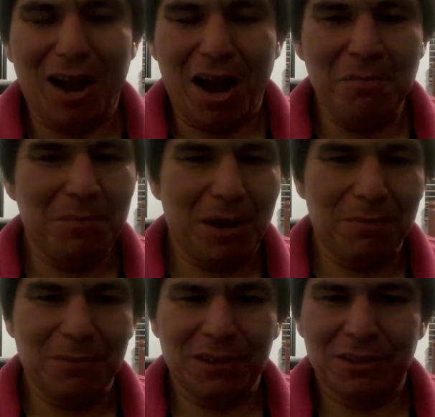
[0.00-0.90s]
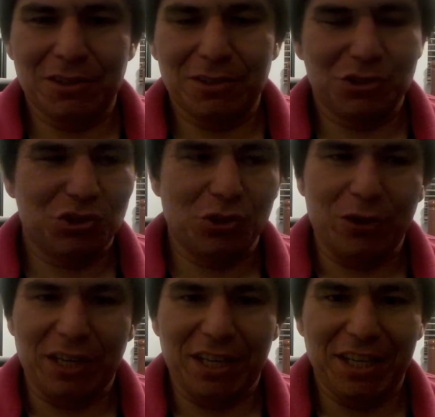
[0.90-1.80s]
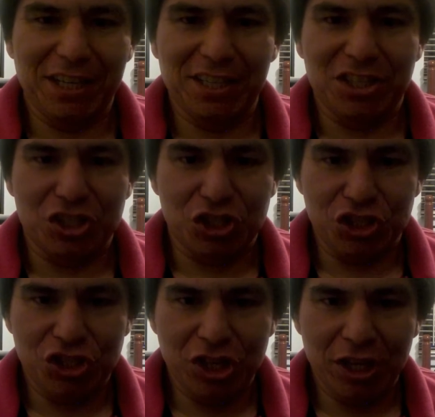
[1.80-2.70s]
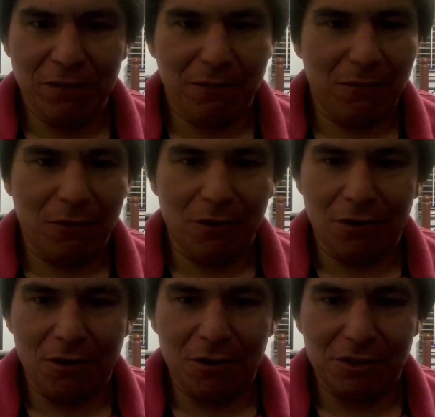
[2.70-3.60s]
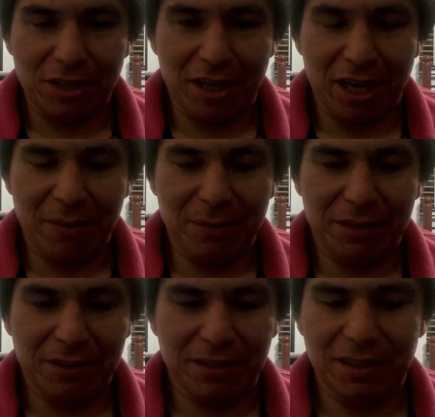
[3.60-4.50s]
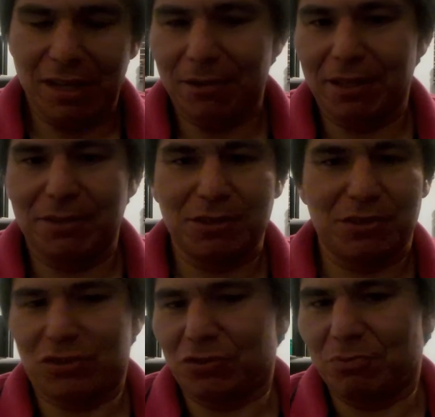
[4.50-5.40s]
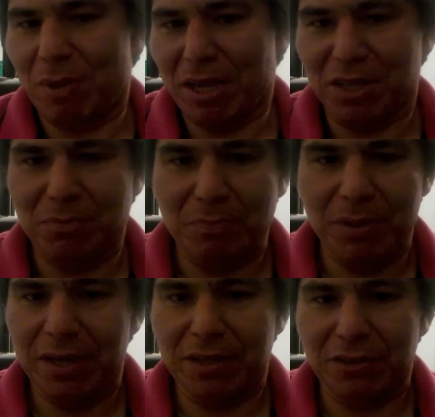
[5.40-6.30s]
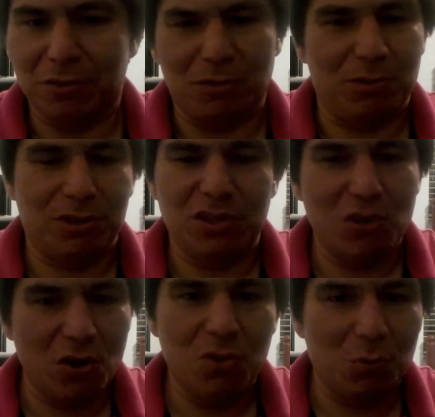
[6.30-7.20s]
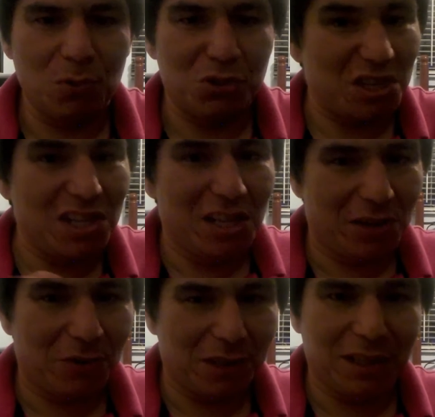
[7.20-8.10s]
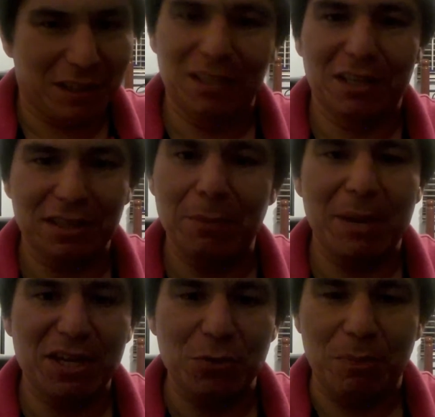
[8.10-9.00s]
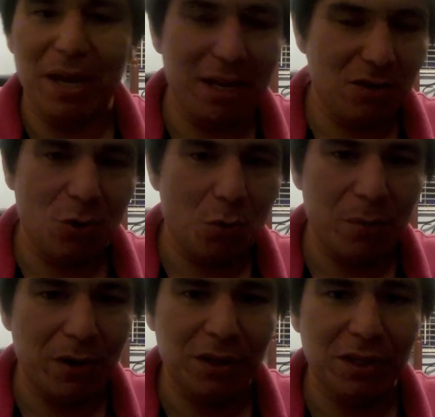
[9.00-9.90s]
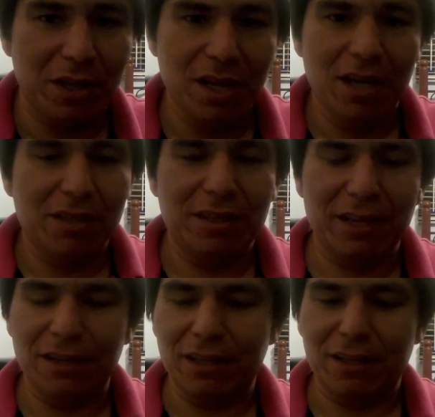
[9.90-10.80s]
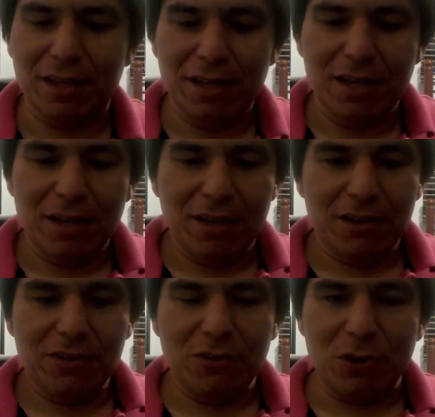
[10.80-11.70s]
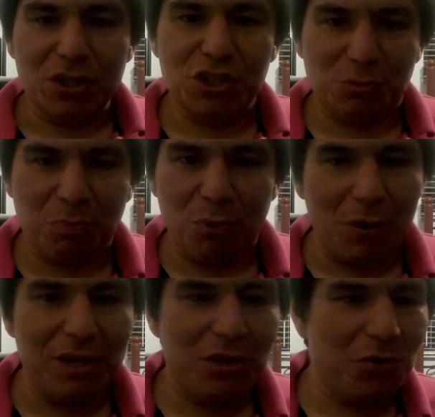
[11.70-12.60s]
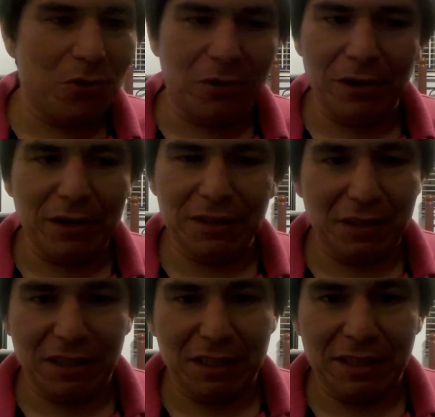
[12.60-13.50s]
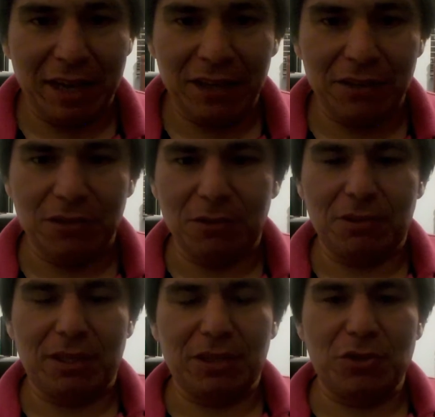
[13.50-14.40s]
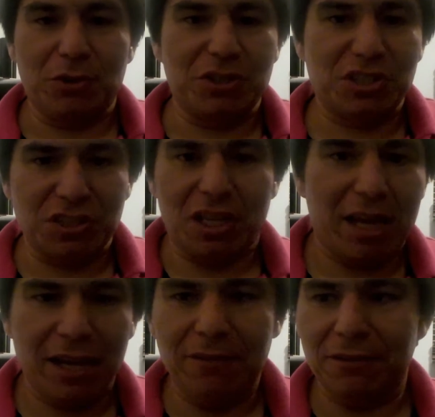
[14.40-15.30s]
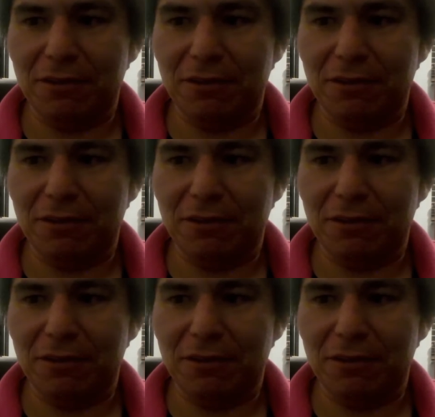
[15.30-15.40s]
I'm gonna start eating shit for a long time, and then I make it big, in other words, literally, they make you pay low money, they exploit you or anything like that, like you're a slave,